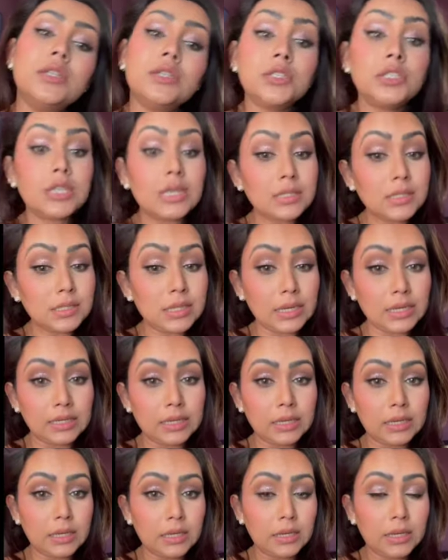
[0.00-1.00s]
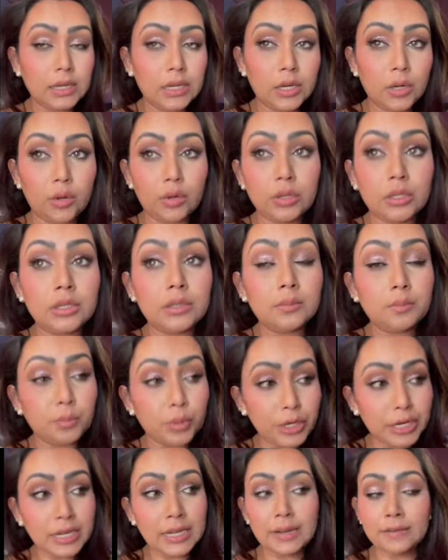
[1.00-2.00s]
just saying, you know,
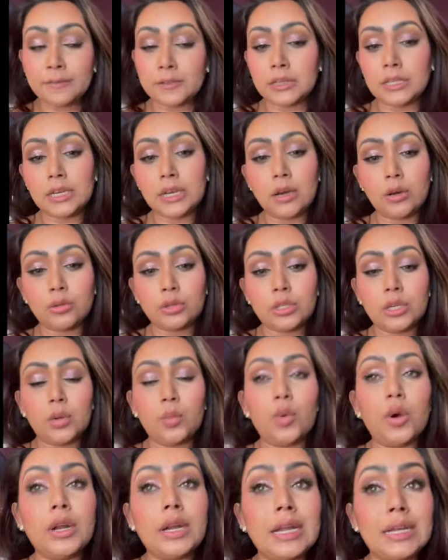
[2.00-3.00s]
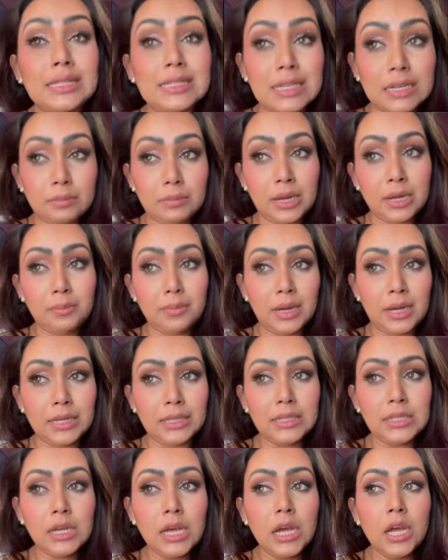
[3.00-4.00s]
putting everything out there what is in my
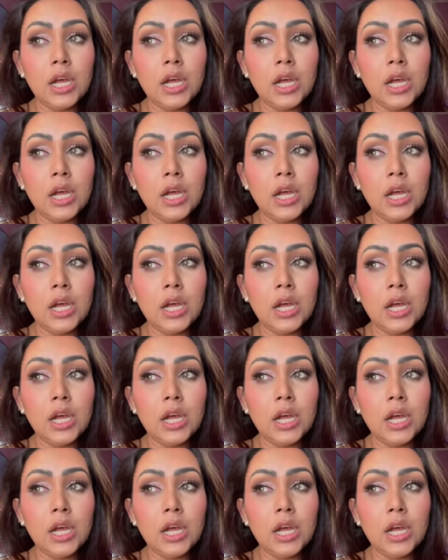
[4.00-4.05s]
mind.